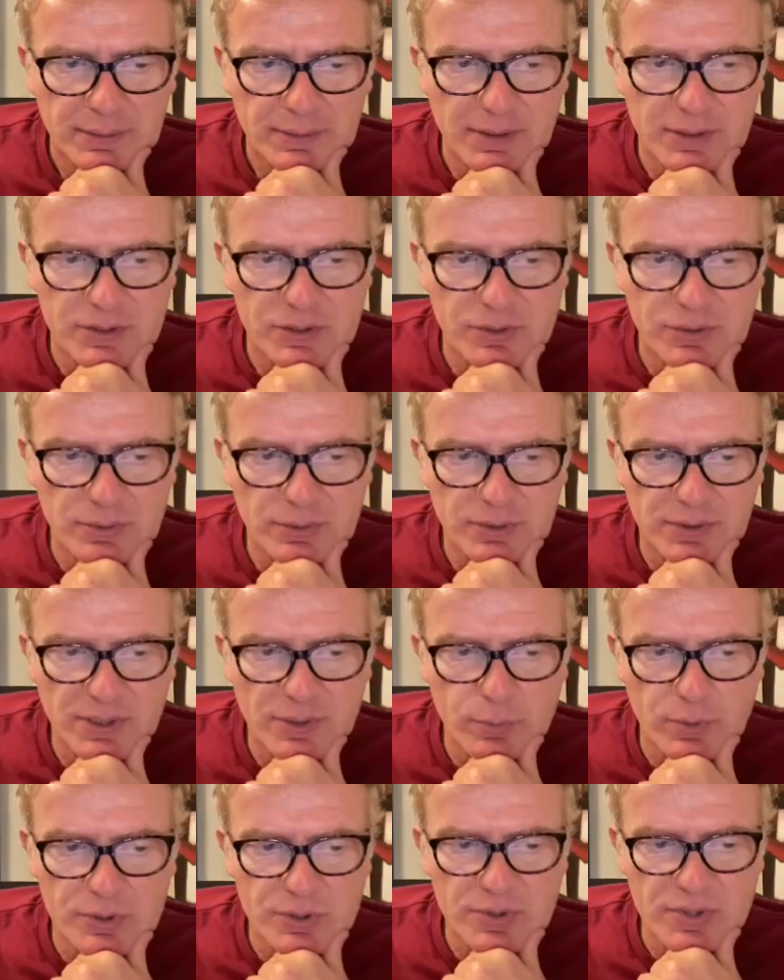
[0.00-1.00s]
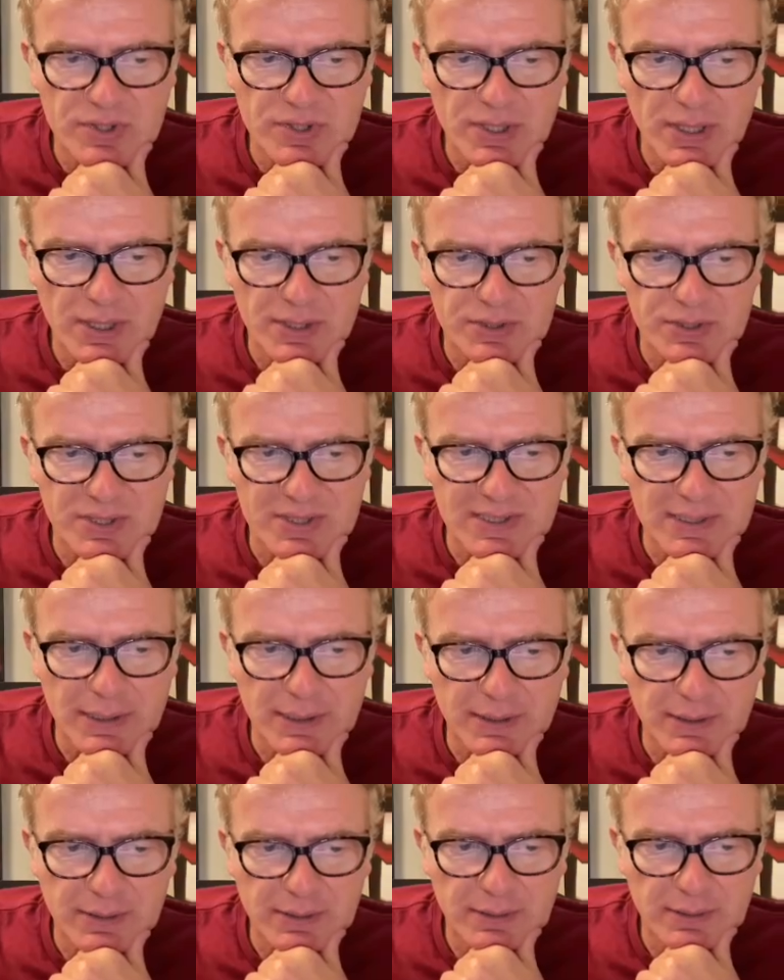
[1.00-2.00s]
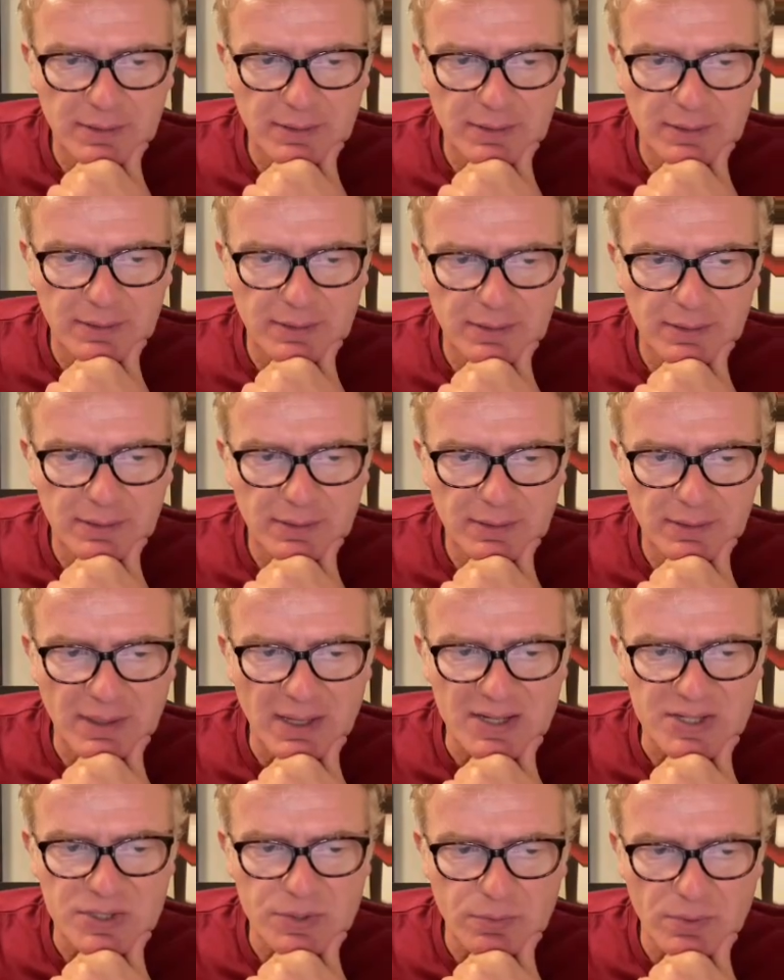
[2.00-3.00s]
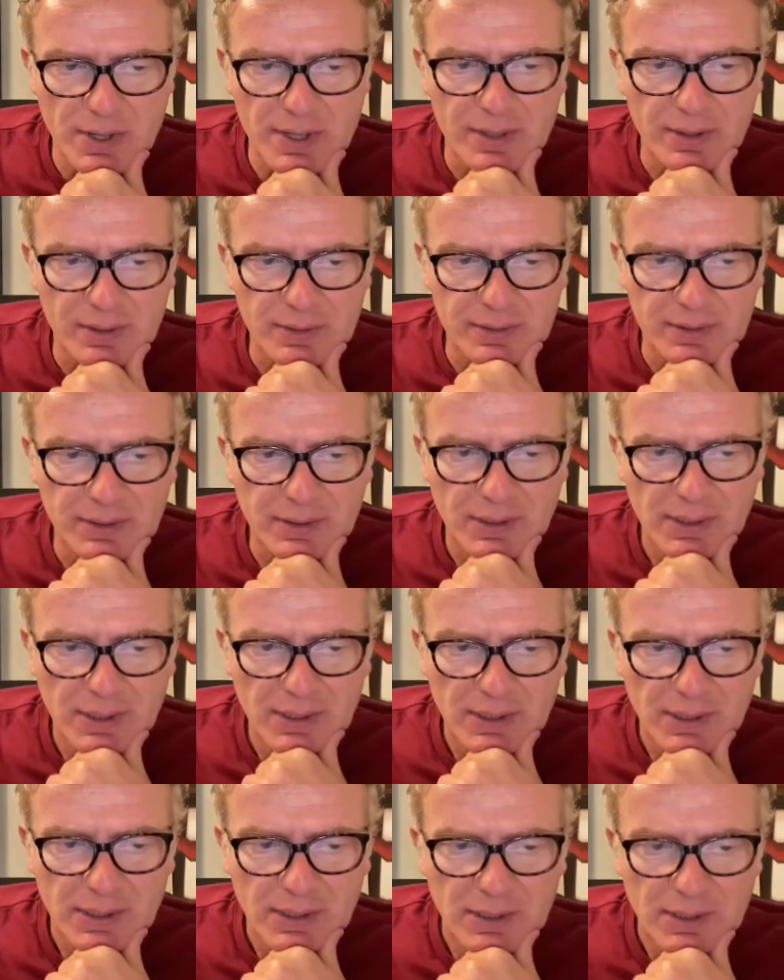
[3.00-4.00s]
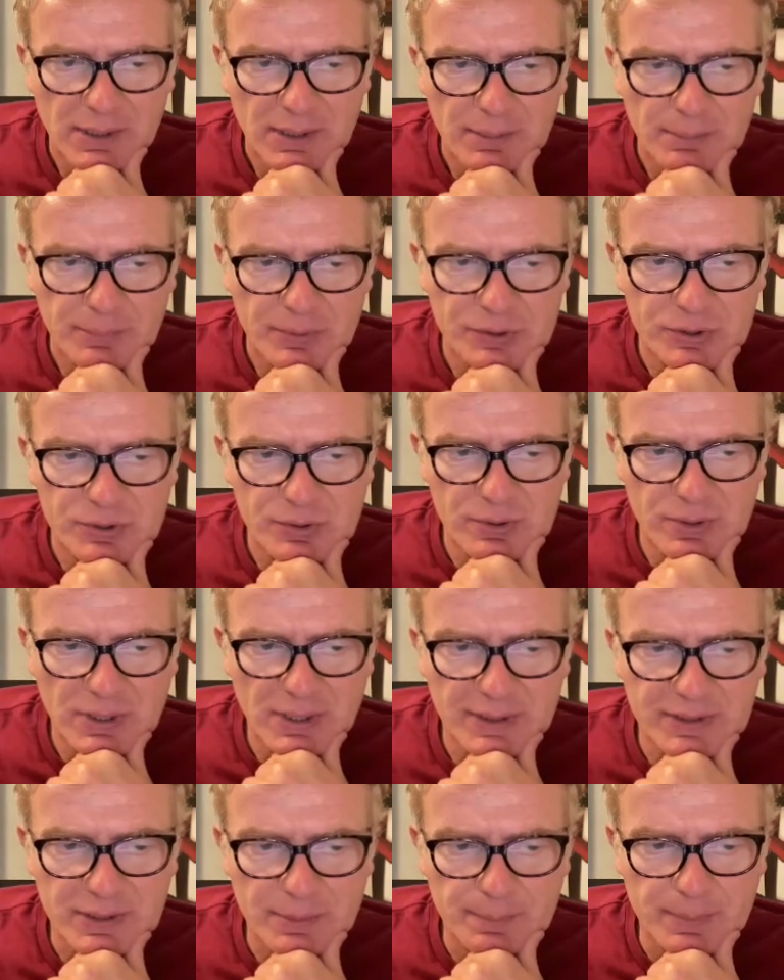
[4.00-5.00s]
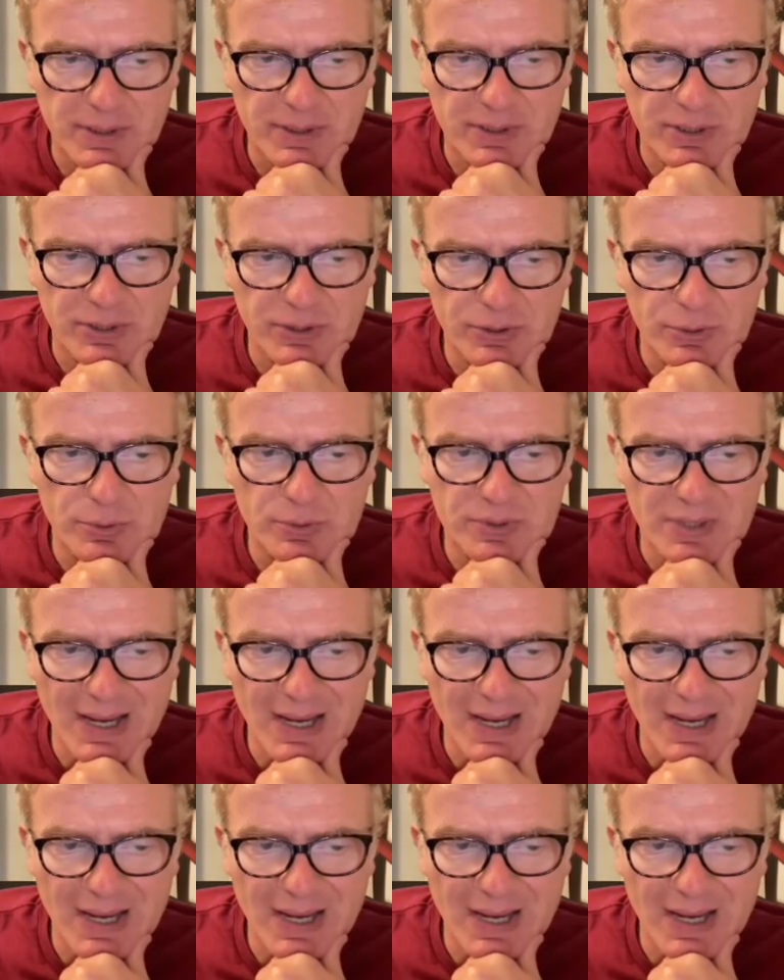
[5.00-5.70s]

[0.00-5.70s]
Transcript: Did what you said, just like... That's right, honey. But you got to pick you